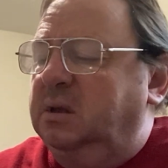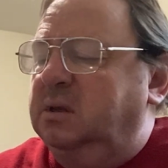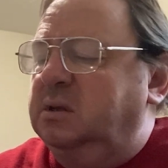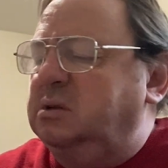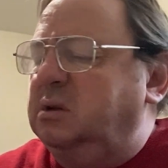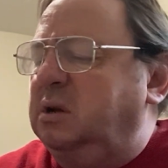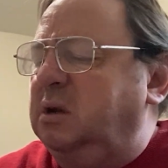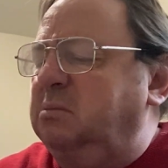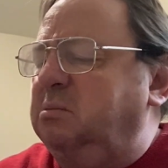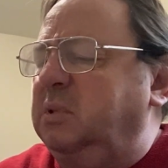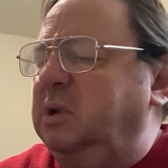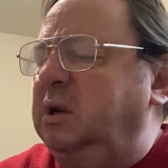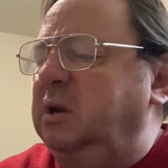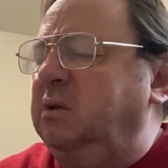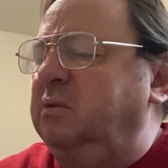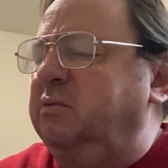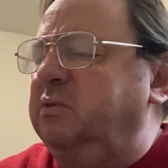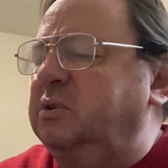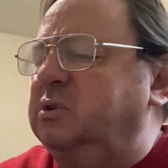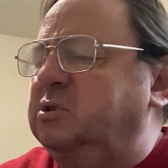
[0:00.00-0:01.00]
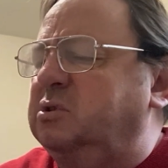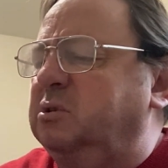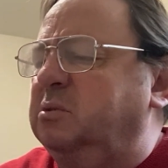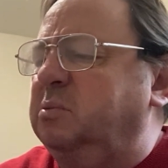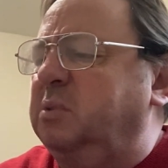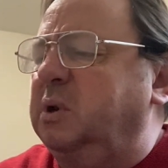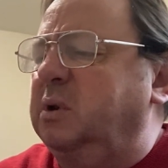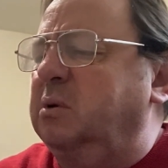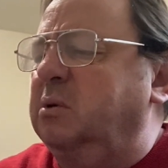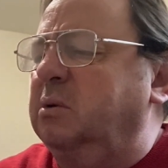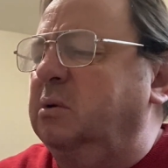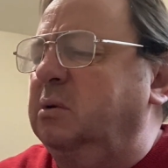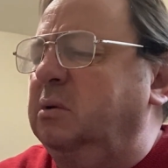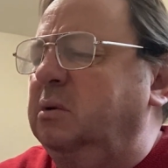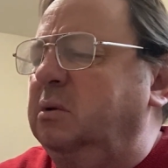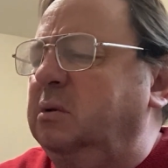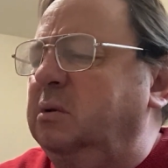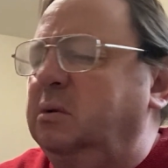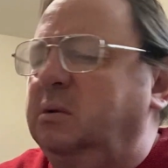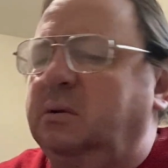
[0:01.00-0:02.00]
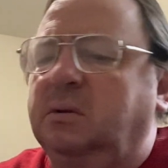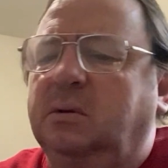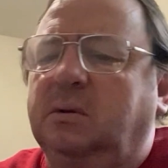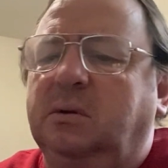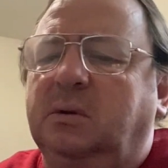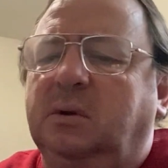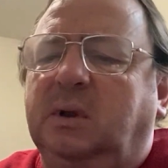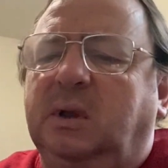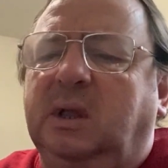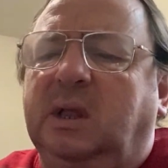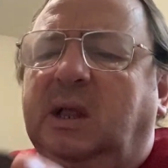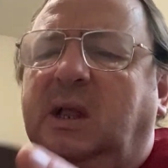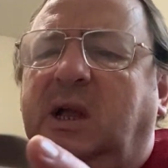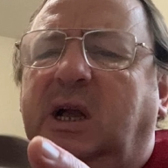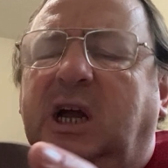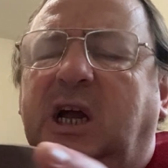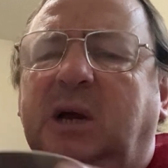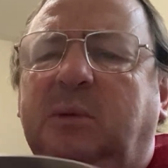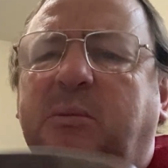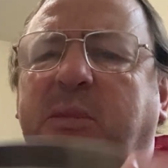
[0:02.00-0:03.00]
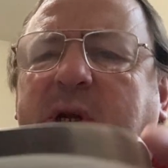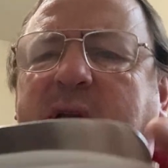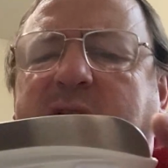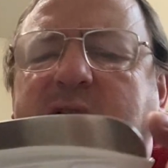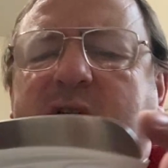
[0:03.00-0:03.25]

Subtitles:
So I believe it should be good. I might